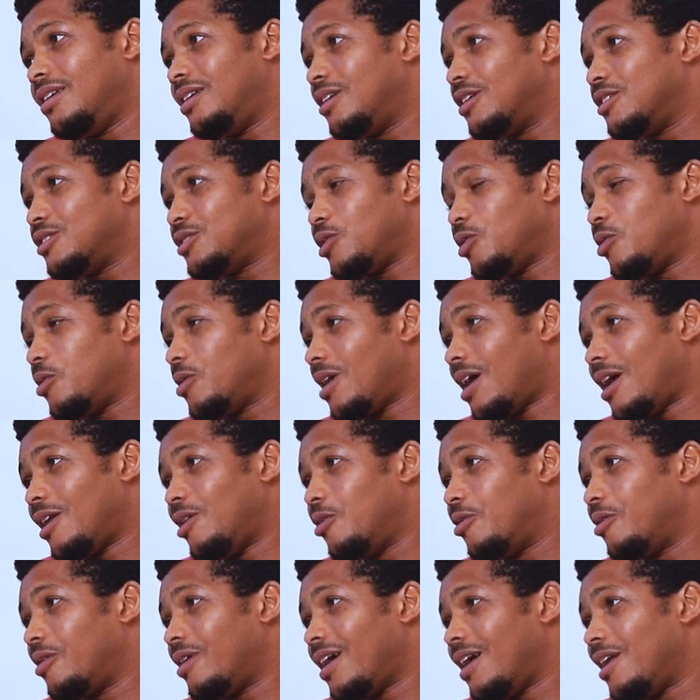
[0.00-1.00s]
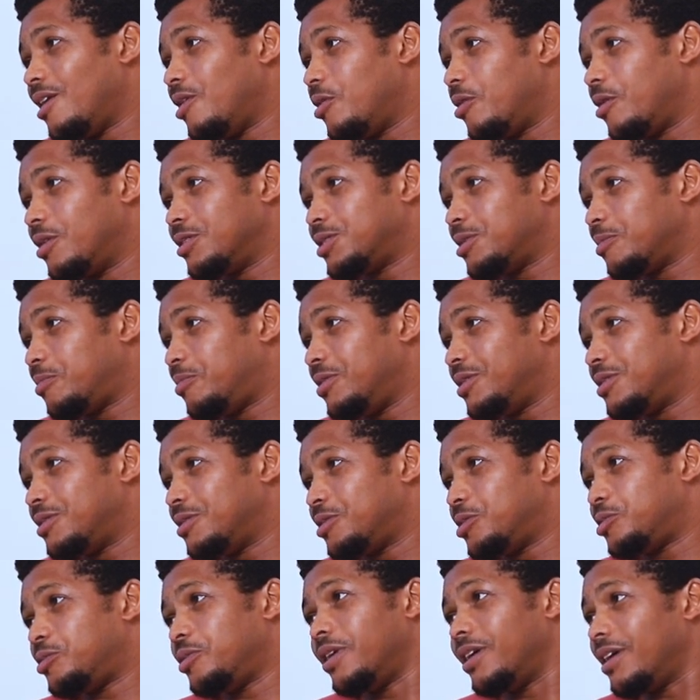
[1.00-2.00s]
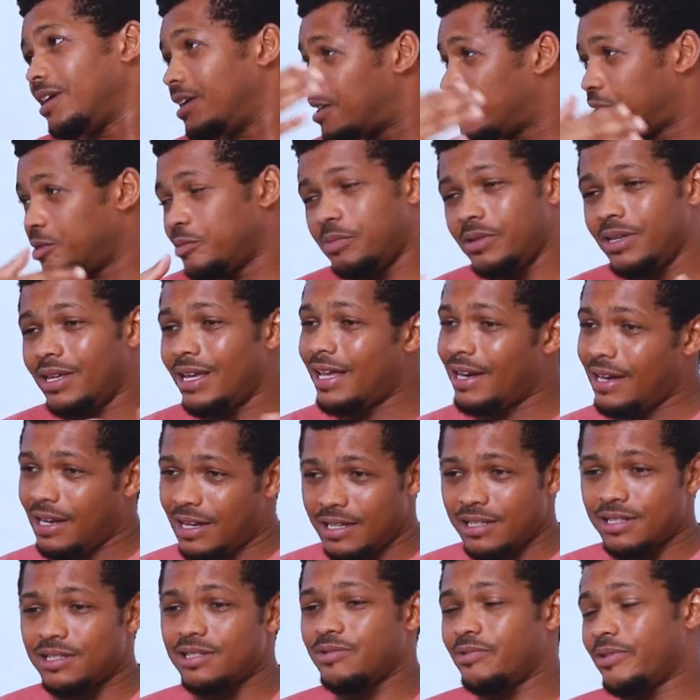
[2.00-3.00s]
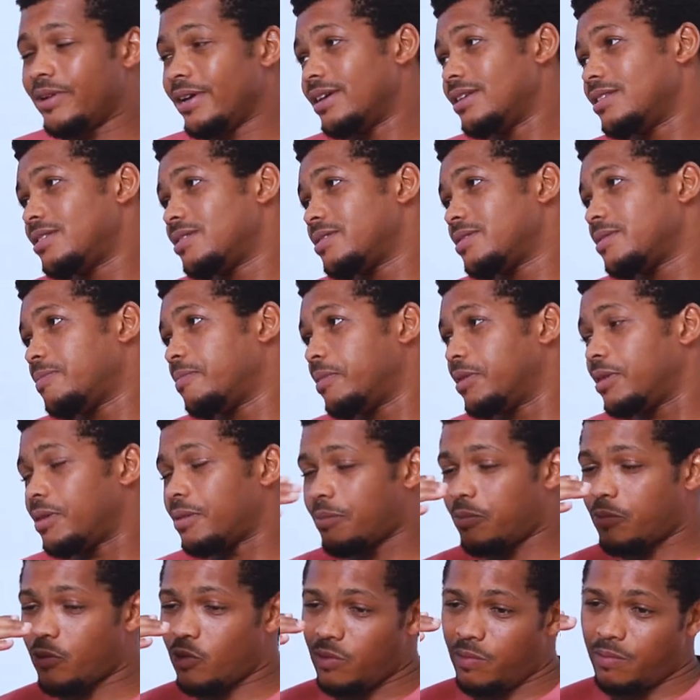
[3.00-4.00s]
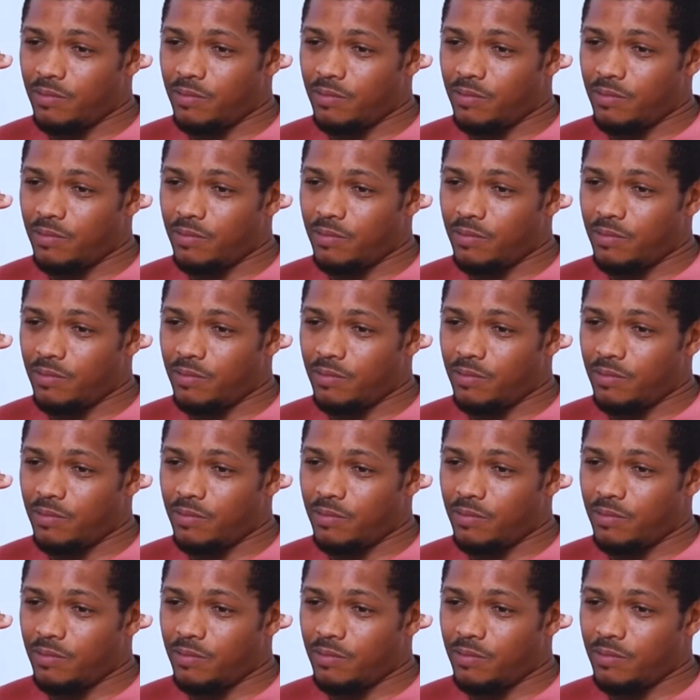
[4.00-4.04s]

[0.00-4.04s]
you know, as lo- how long how long is a piece of string? It could be endless, right? Well, yeah